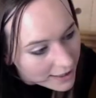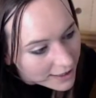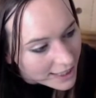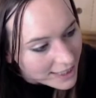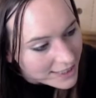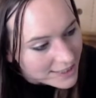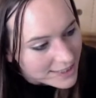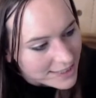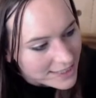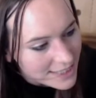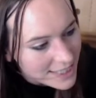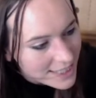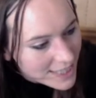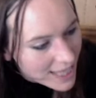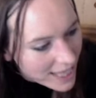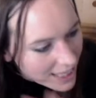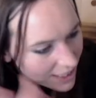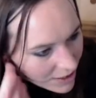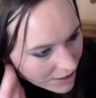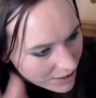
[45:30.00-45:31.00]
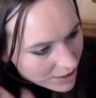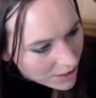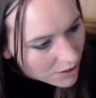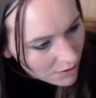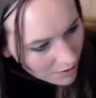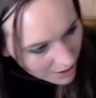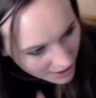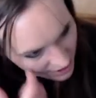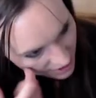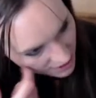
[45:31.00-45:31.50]
Let's see then.
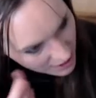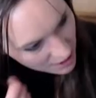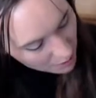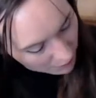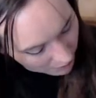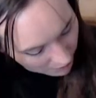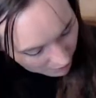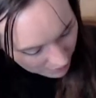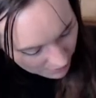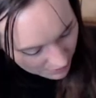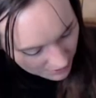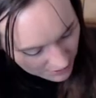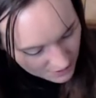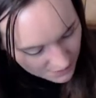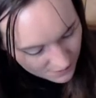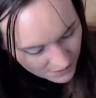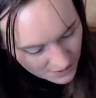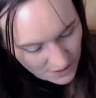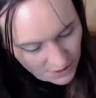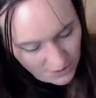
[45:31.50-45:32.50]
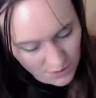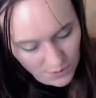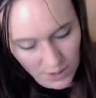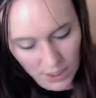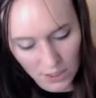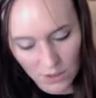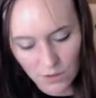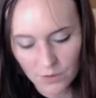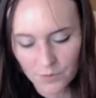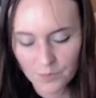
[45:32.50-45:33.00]
Crikey, this video is quite
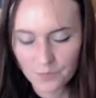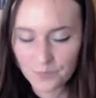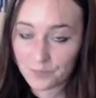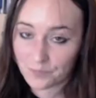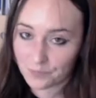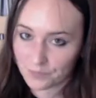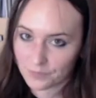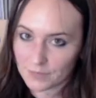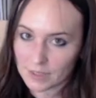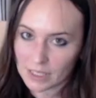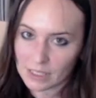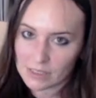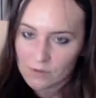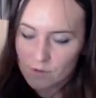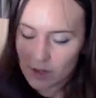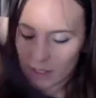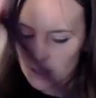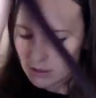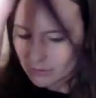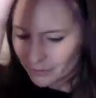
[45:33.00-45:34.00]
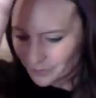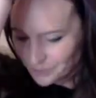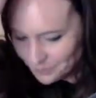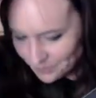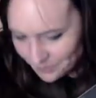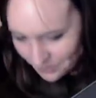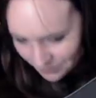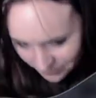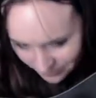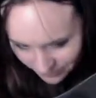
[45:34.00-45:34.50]
long. It's quite long.
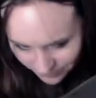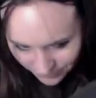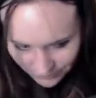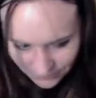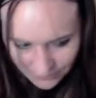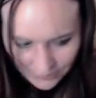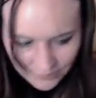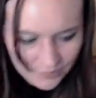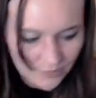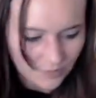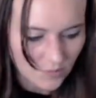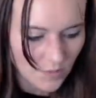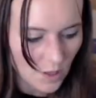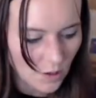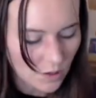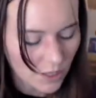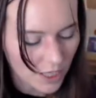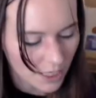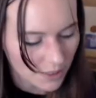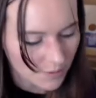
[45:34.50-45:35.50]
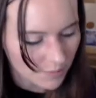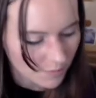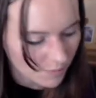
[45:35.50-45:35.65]
Okay.